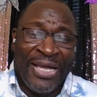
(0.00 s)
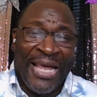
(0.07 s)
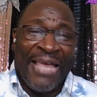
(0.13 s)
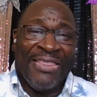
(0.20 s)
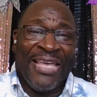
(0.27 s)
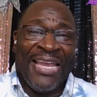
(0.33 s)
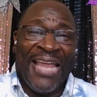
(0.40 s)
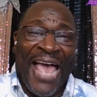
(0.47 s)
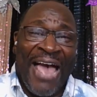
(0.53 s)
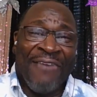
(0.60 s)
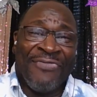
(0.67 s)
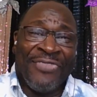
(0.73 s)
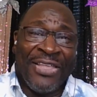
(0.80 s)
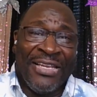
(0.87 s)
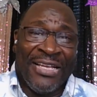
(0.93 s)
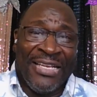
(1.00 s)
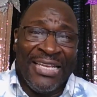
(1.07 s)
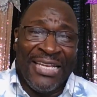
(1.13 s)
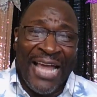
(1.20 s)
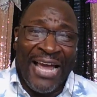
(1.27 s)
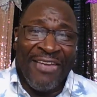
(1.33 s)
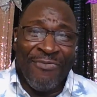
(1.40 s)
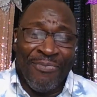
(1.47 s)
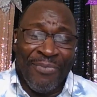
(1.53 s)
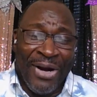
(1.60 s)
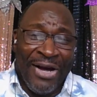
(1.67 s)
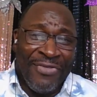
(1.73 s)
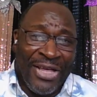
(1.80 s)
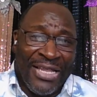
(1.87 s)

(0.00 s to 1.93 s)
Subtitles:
And then after the 9th month,